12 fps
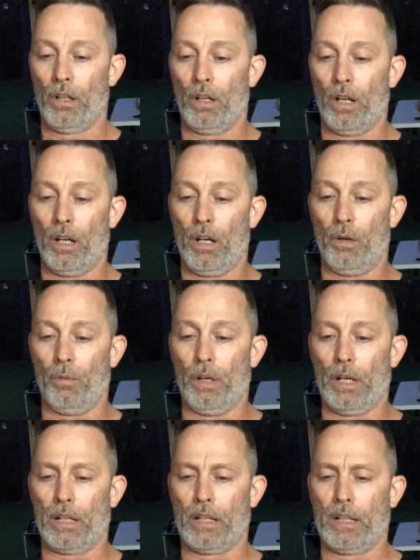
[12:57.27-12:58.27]
when
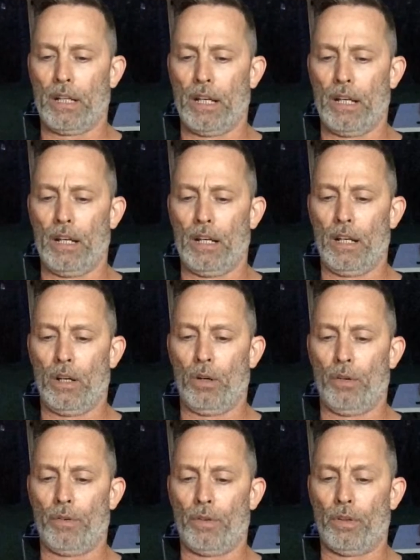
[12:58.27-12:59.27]
I can.
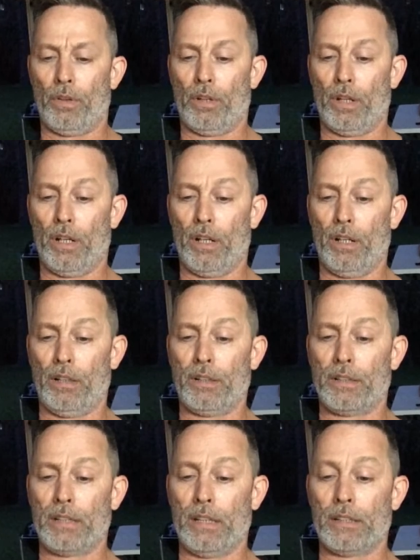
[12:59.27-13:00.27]
However,
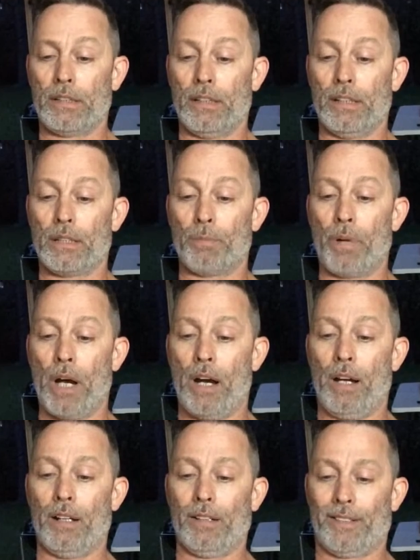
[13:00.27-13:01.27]
hunting season is
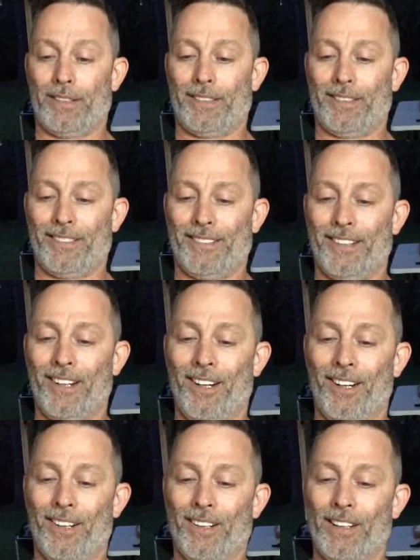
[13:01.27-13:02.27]
upon us.
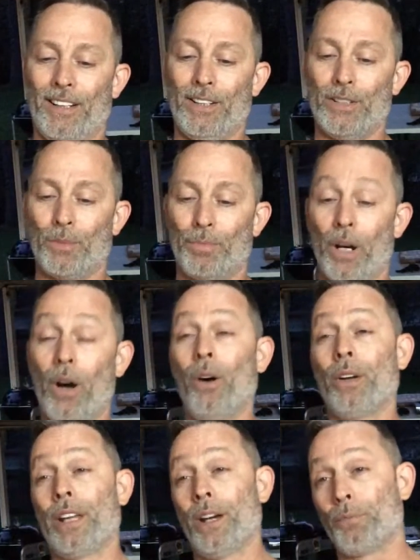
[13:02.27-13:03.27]
Oh
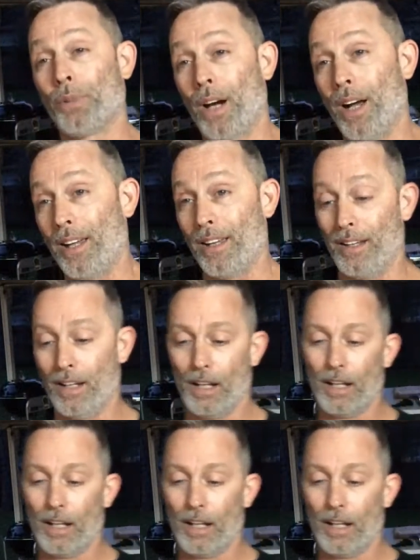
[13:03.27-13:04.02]
yeah, Brian.